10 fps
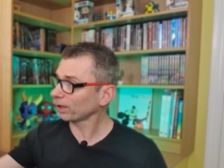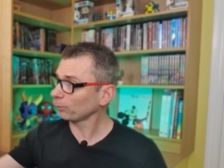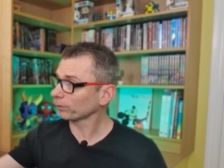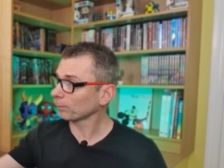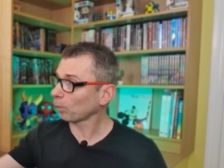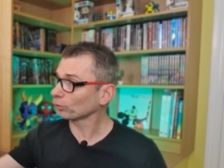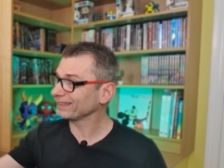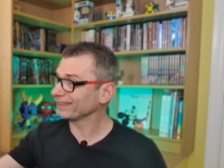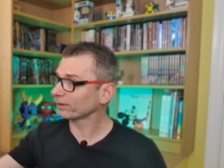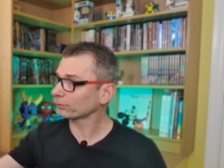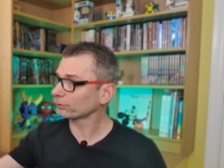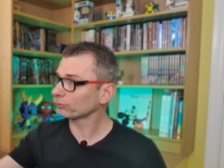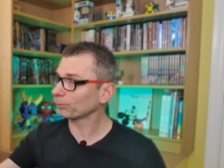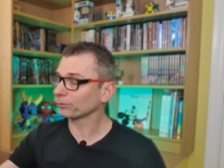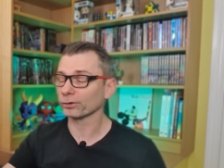with a more detailed
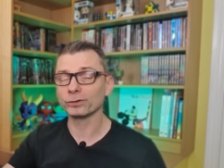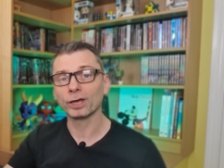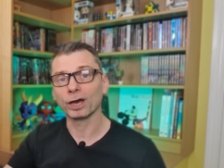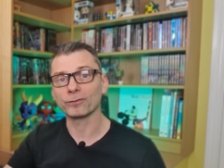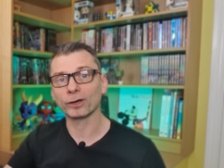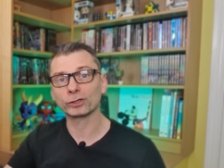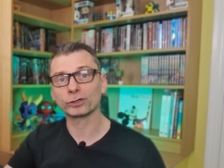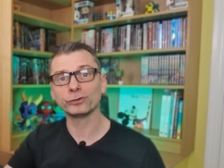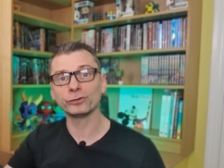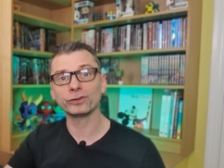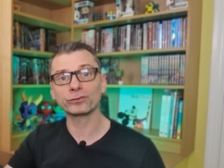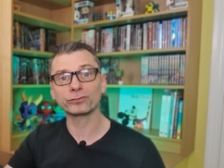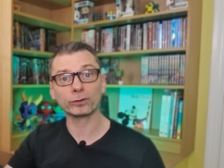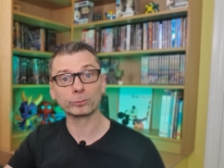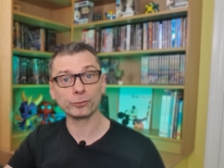description of how you can use these
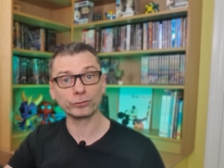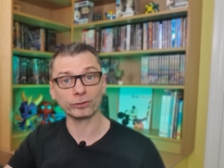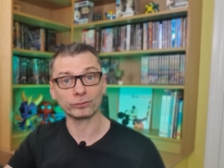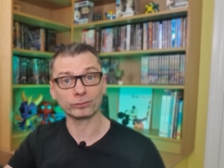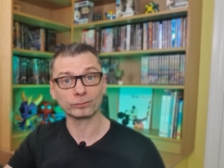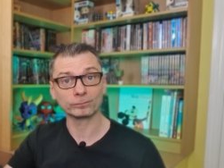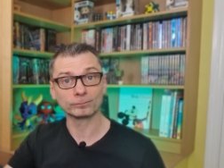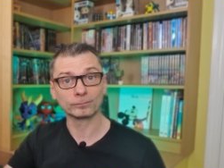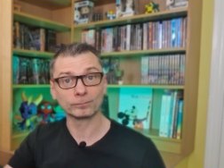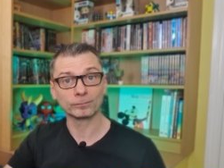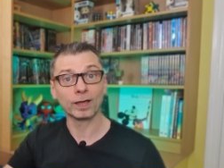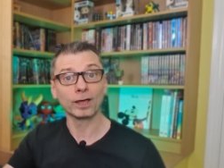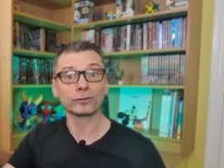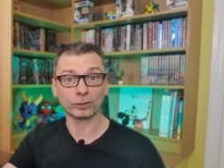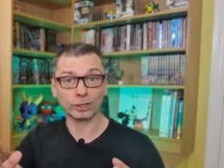Trails brushes.
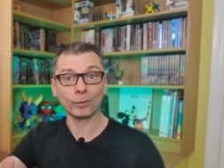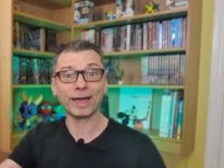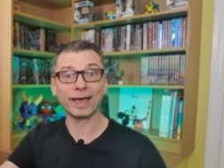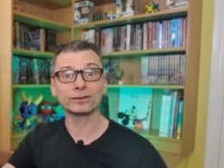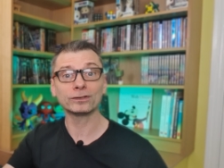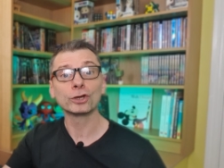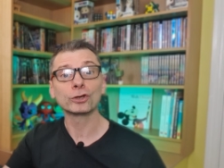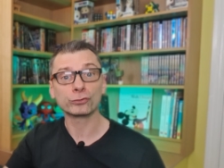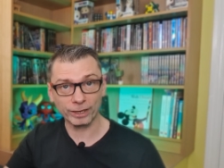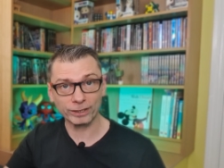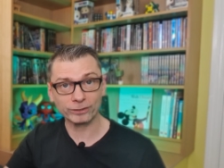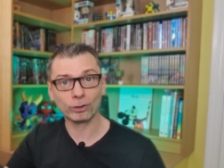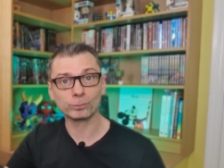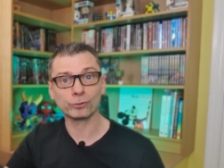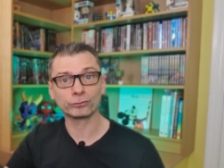So go ahead, create your own
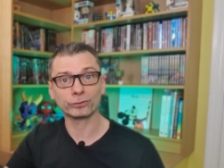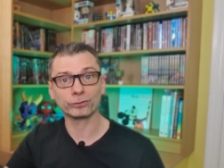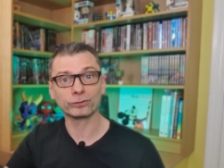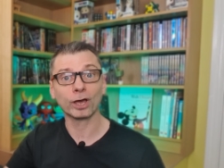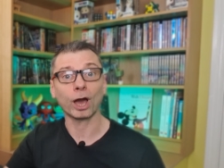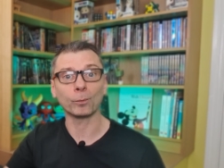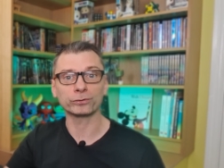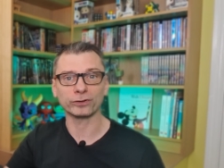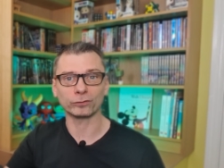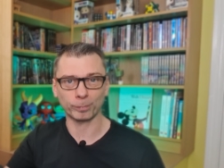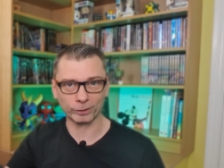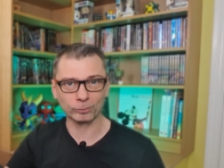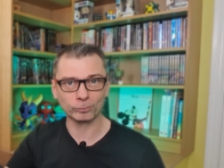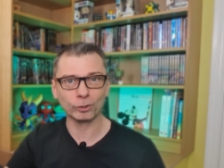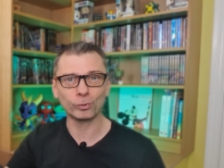brushes and watch it speed up
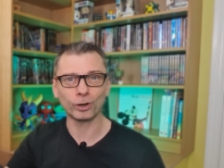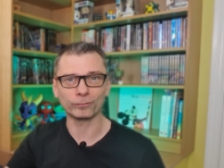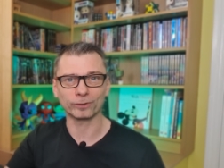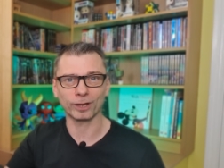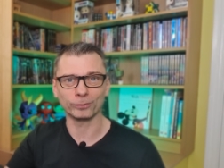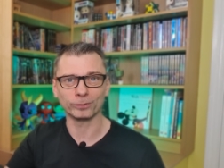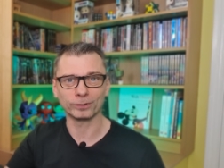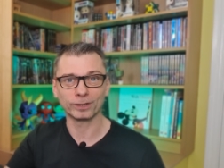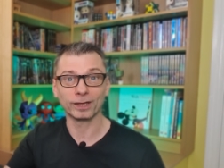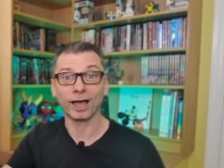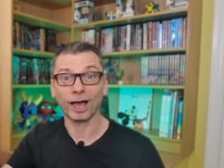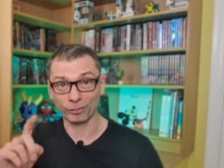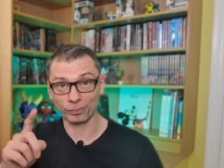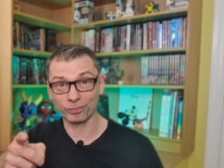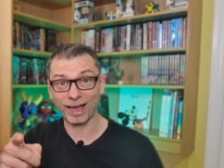your workflow.
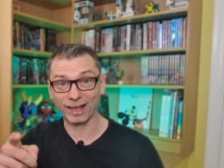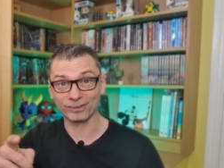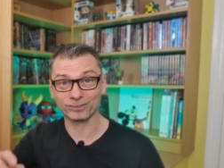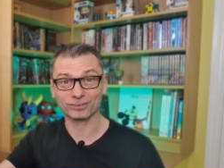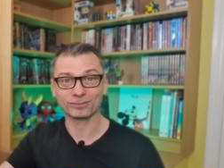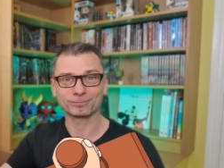And that's